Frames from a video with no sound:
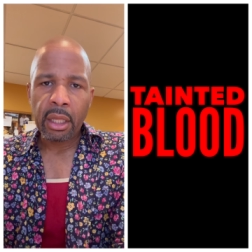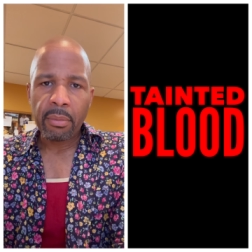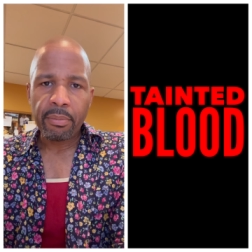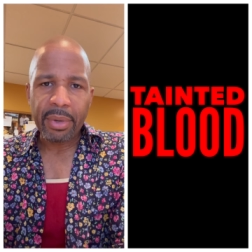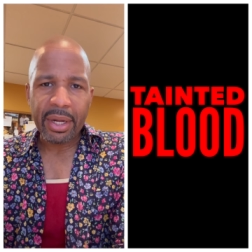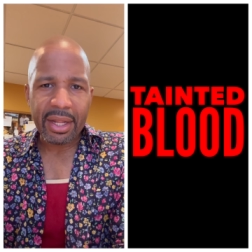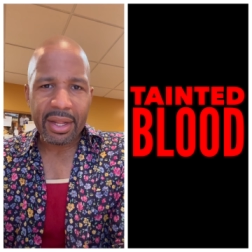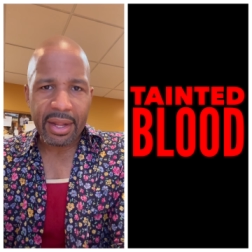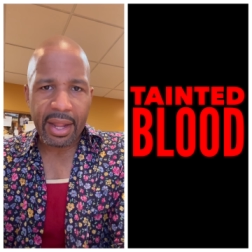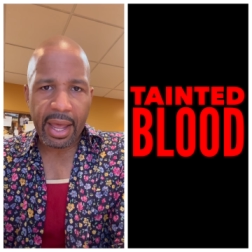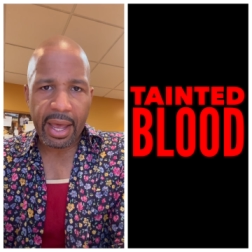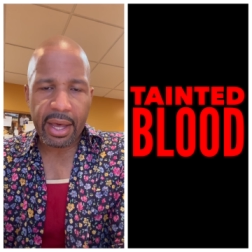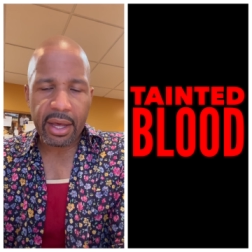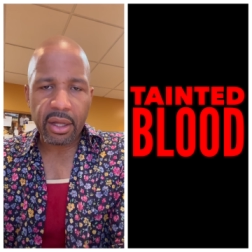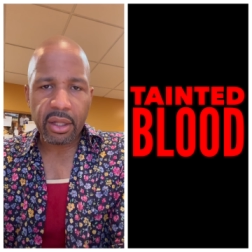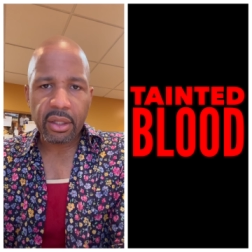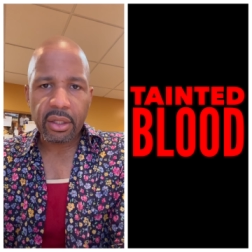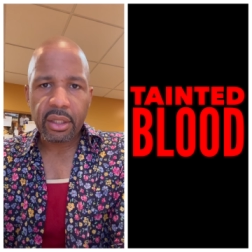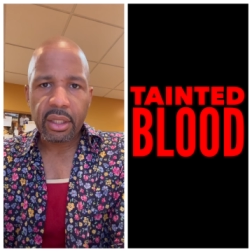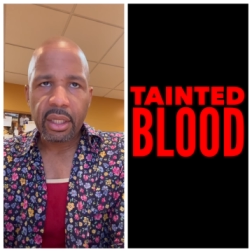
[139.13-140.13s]
But
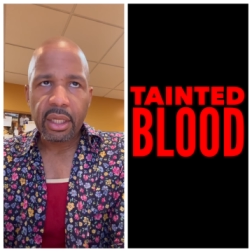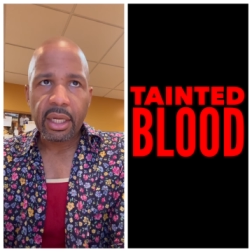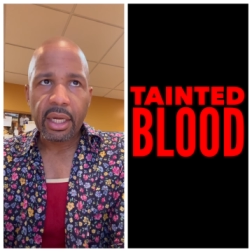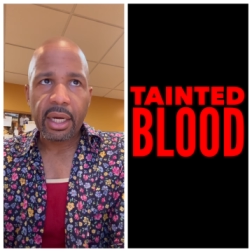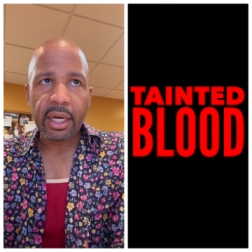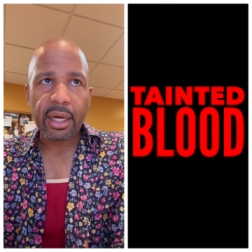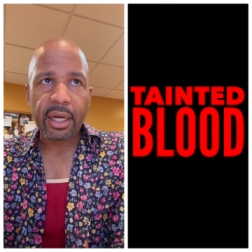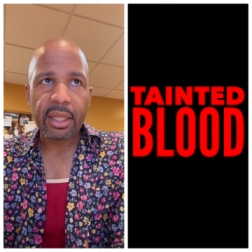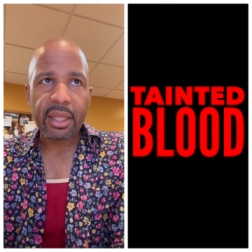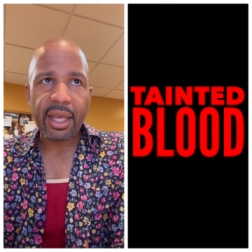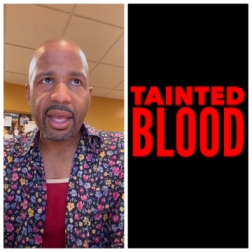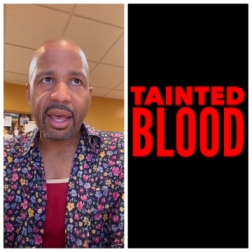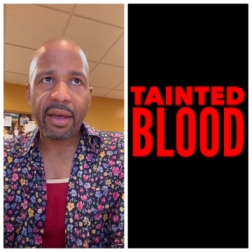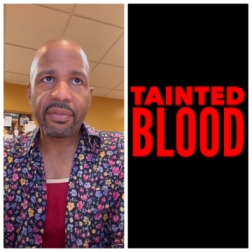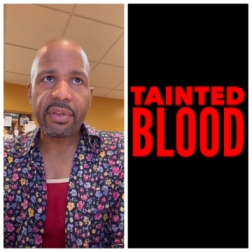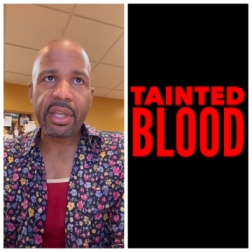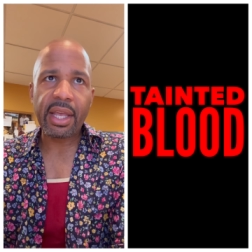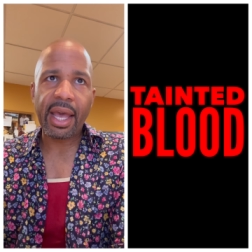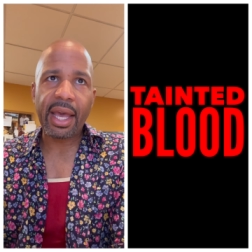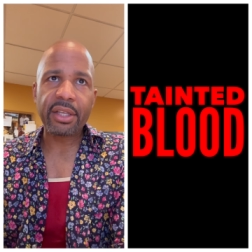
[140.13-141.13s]
now uh, the
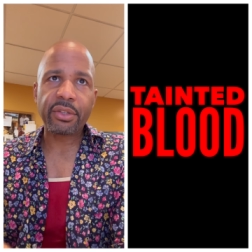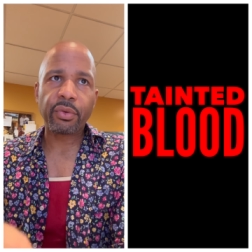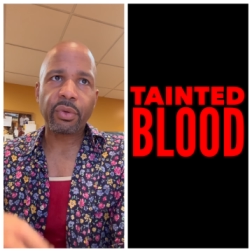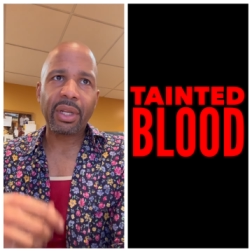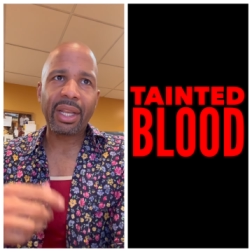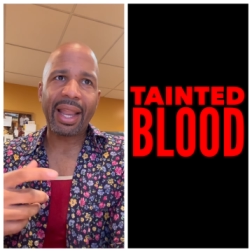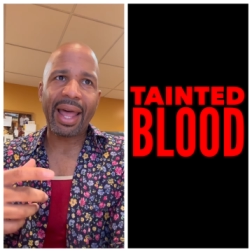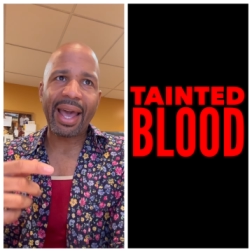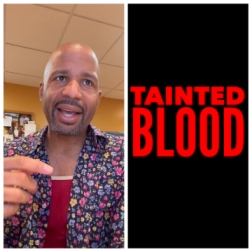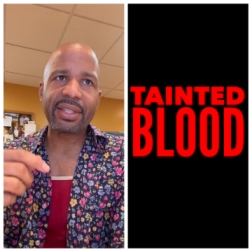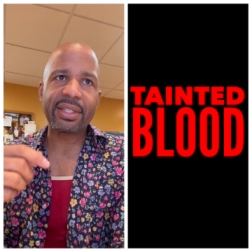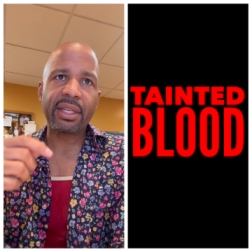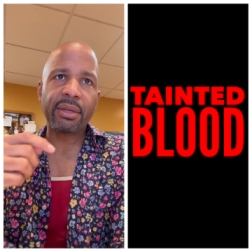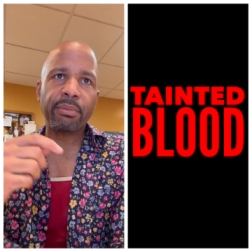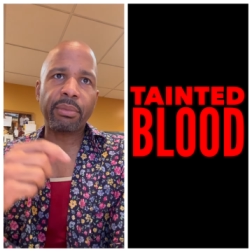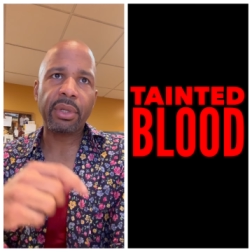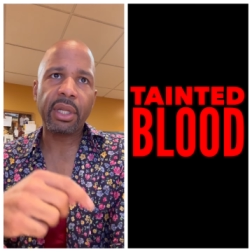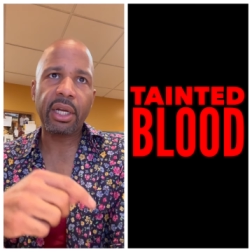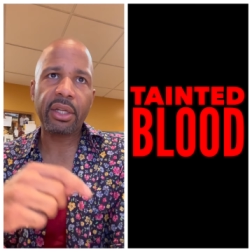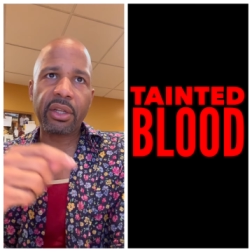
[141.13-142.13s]
FDA is relaxing
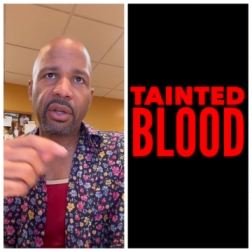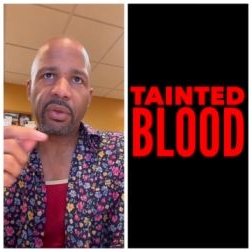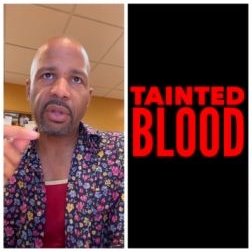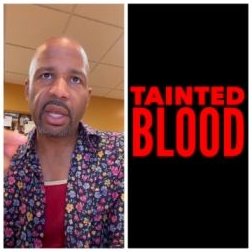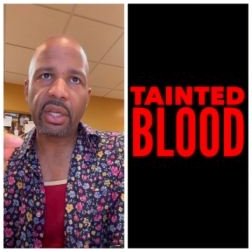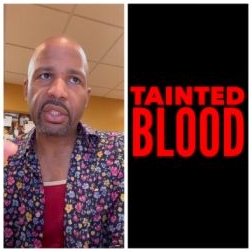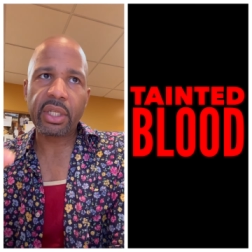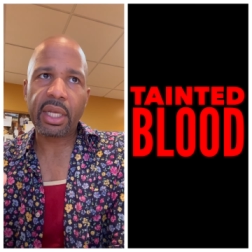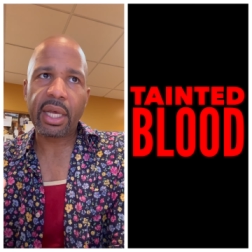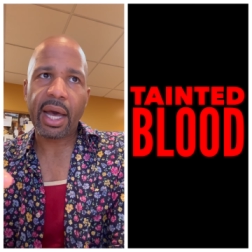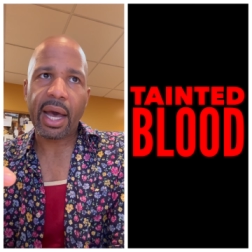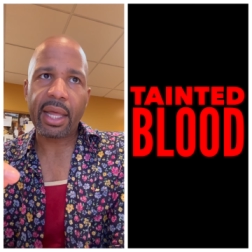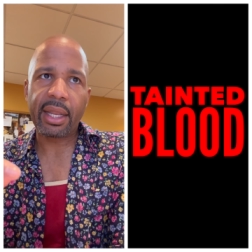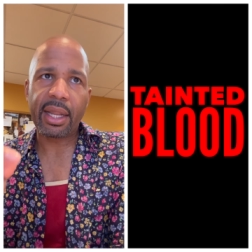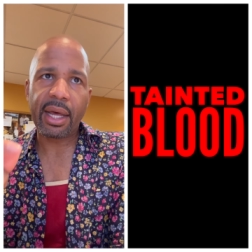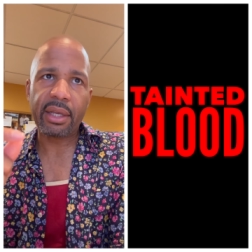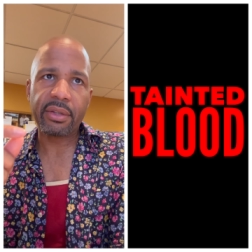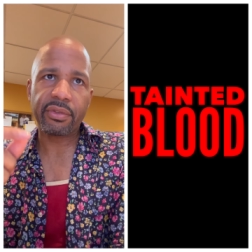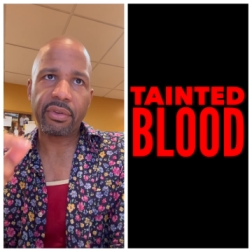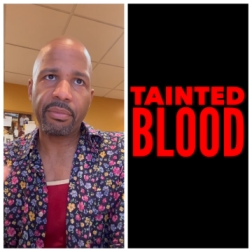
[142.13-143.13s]
blood donation
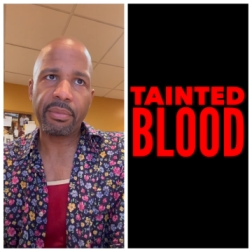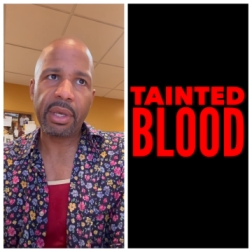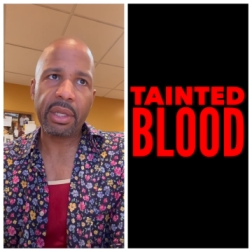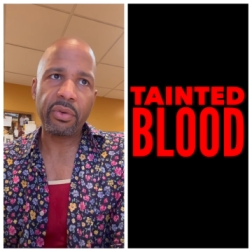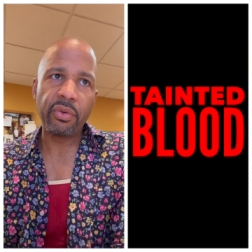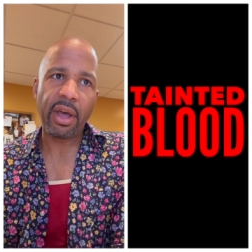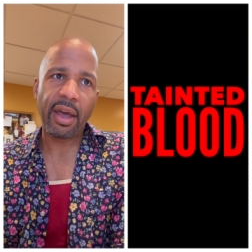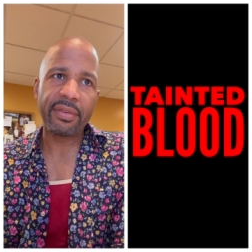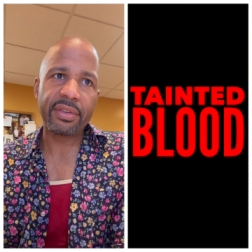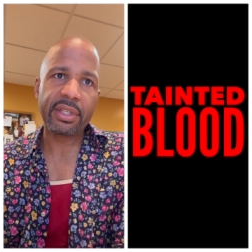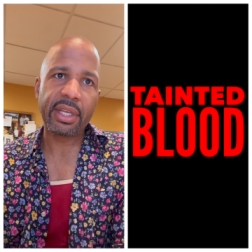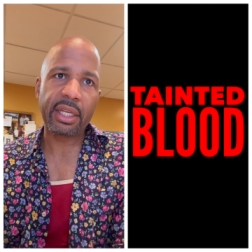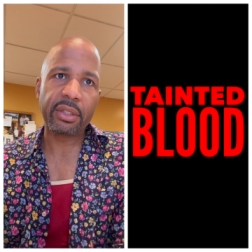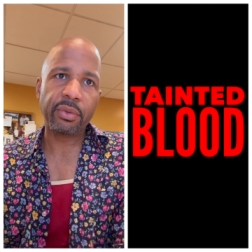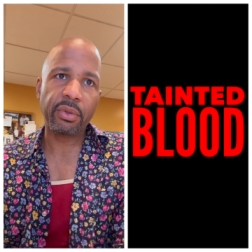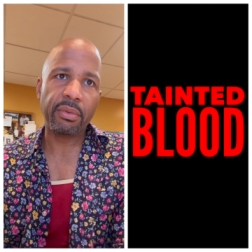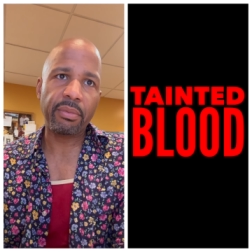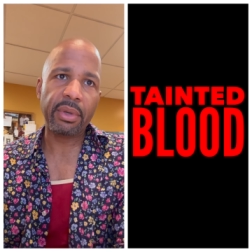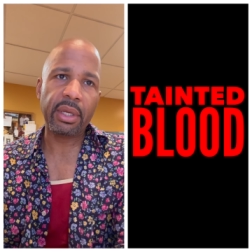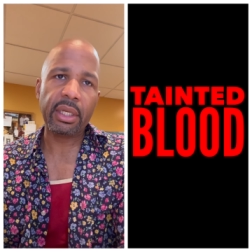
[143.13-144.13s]
guidelines for men who have sex
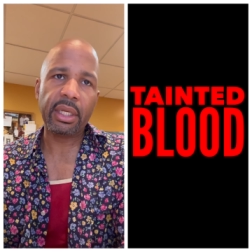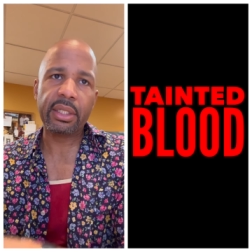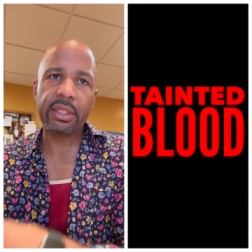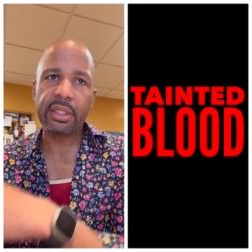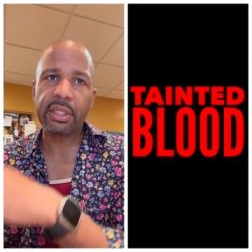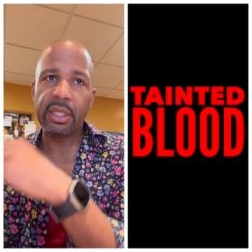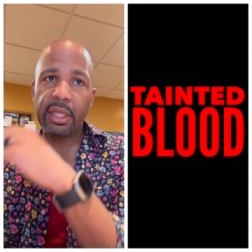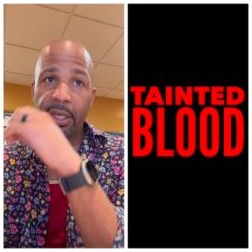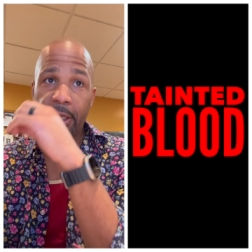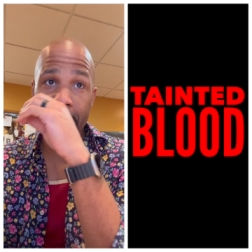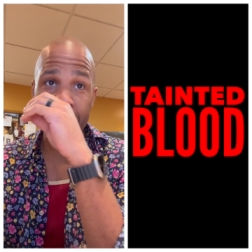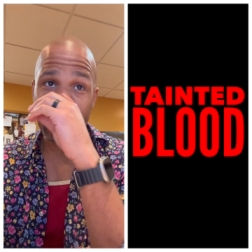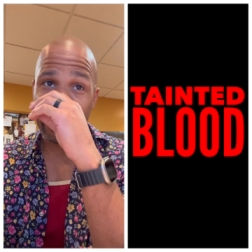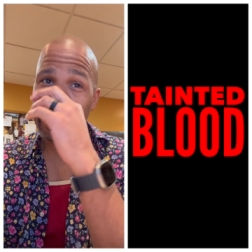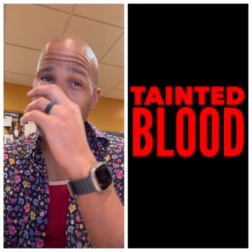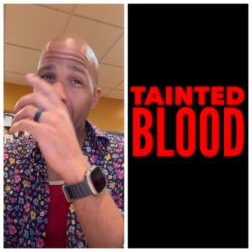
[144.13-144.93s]
with men. Listen to this.